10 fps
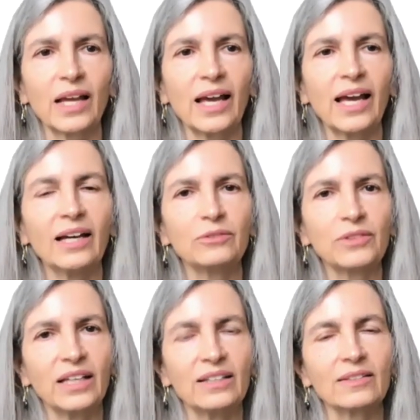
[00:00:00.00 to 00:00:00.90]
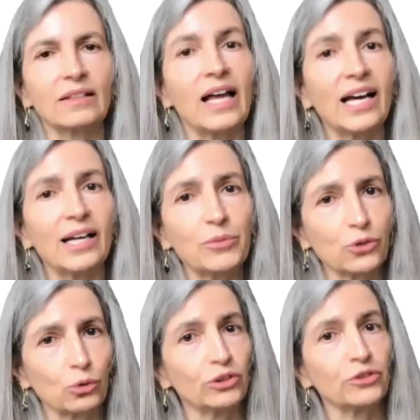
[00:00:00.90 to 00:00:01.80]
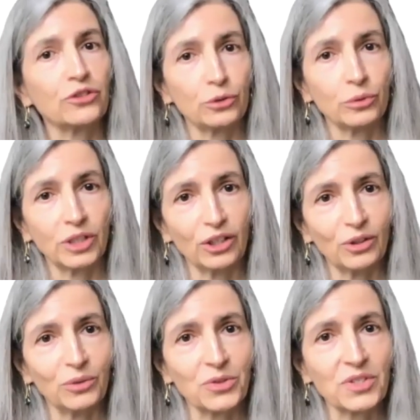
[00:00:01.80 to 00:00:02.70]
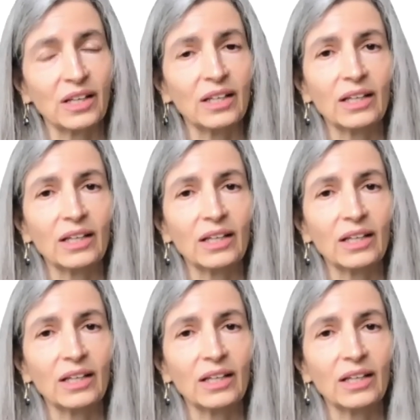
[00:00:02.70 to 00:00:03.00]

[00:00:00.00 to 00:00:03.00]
have as labs or studios.